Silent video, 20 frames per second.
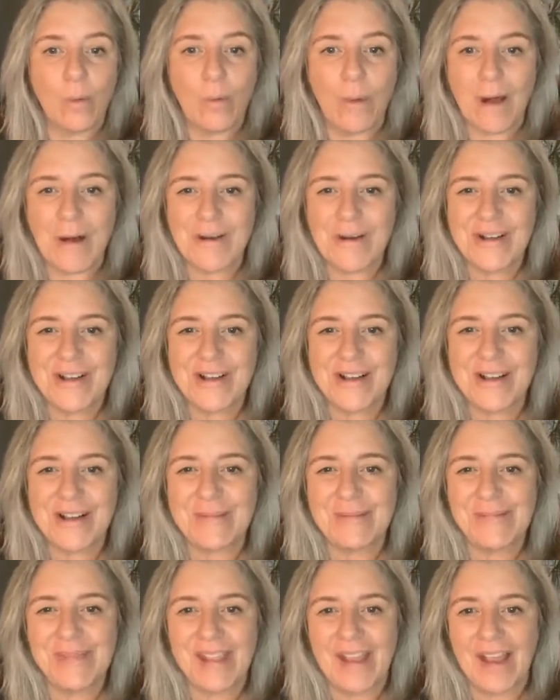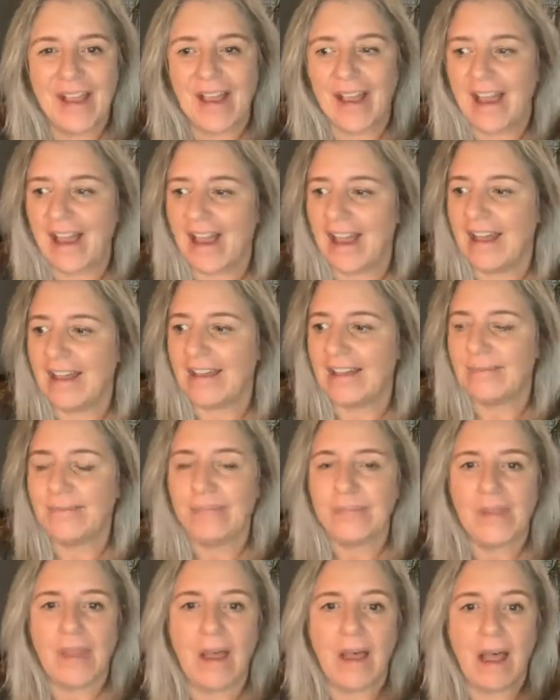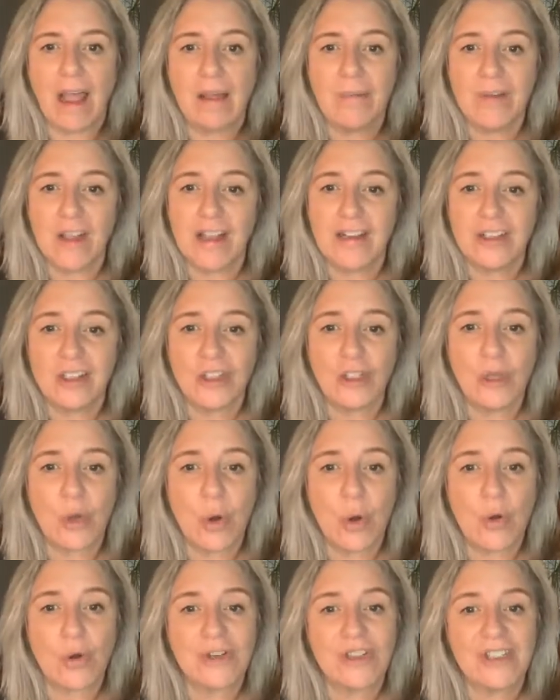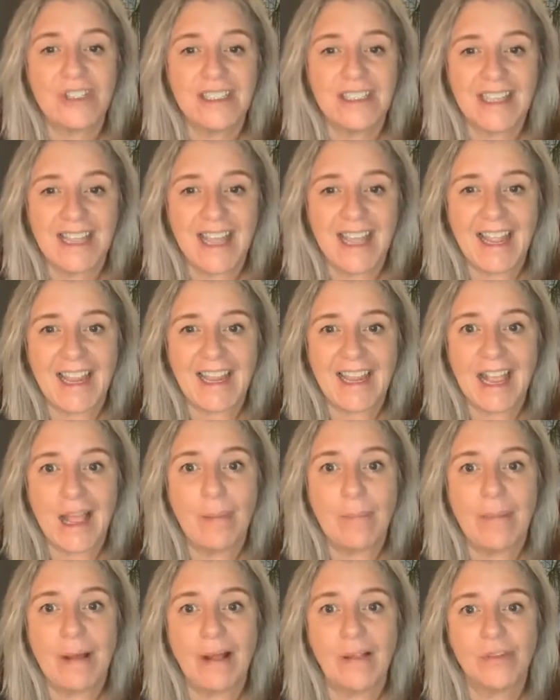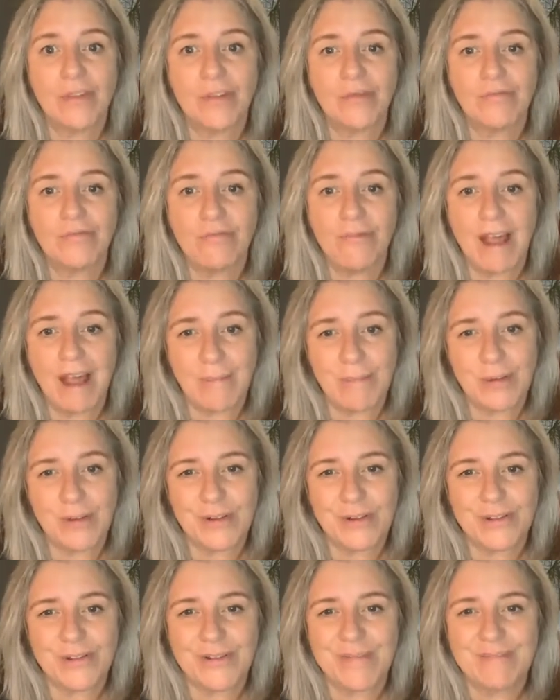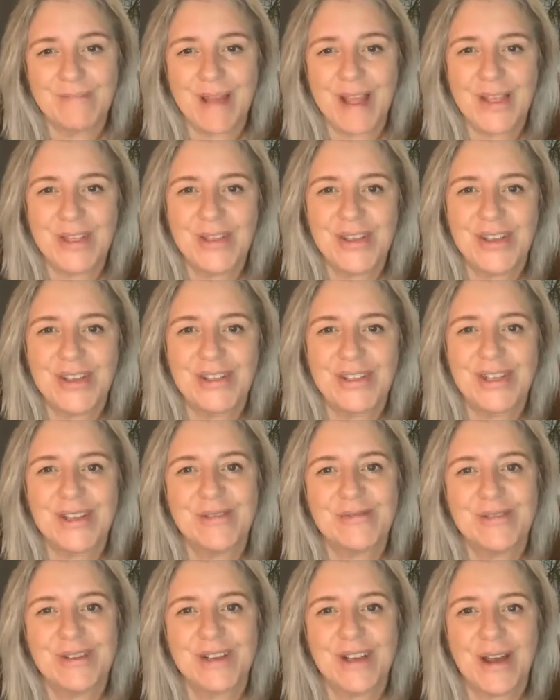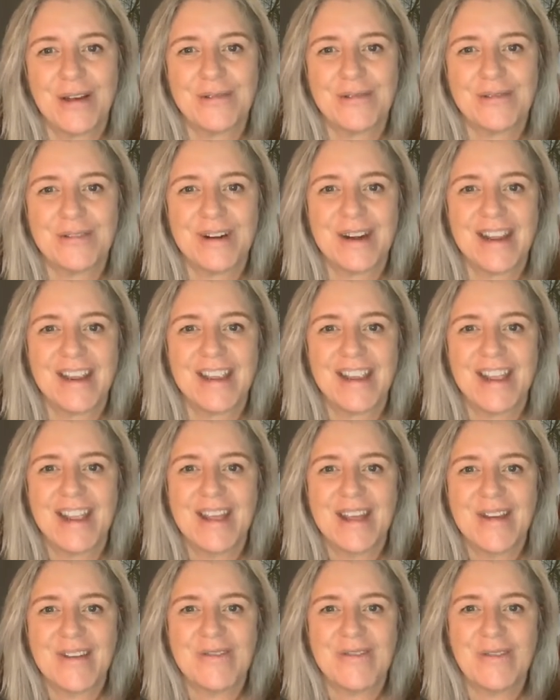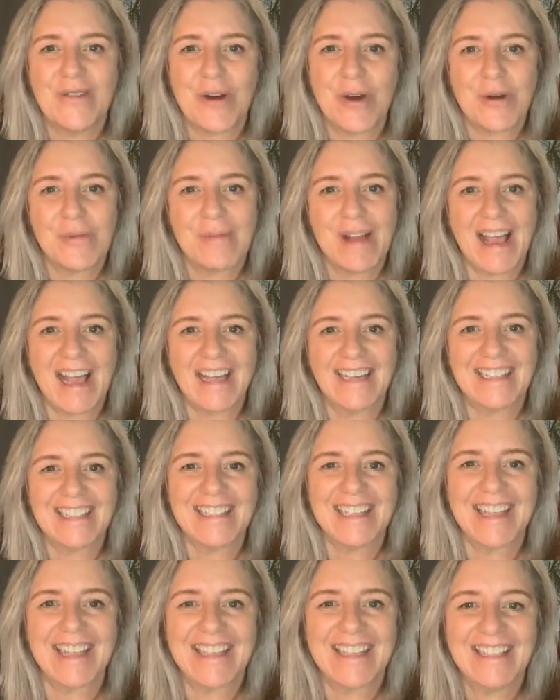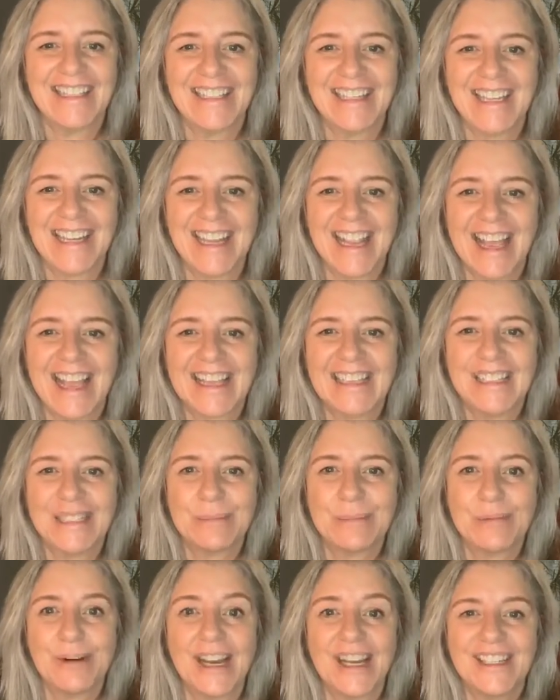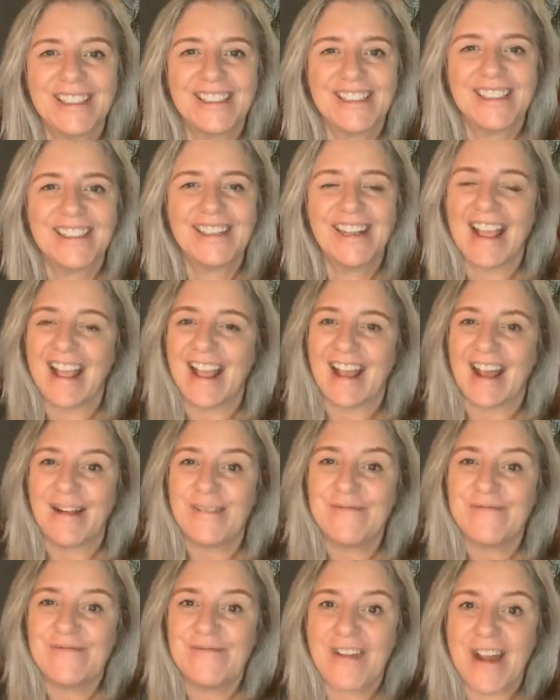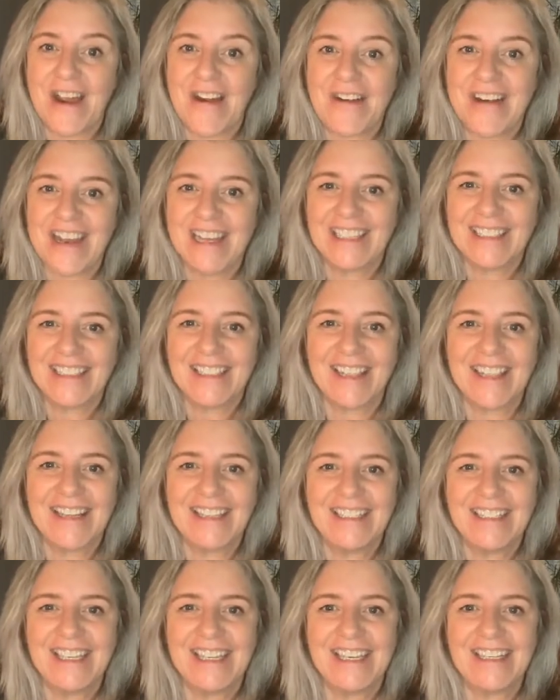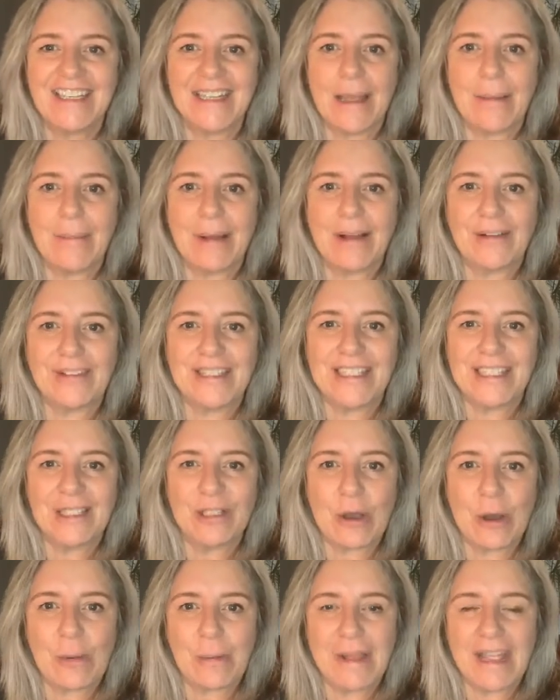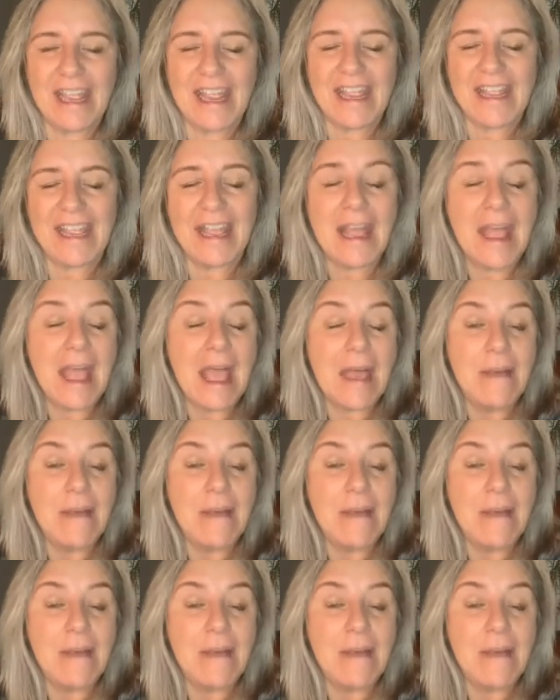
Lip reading: welcome. And I'm going to talk today about the REBEL method of recovery from anxiety and depression. I'm very excited about this topic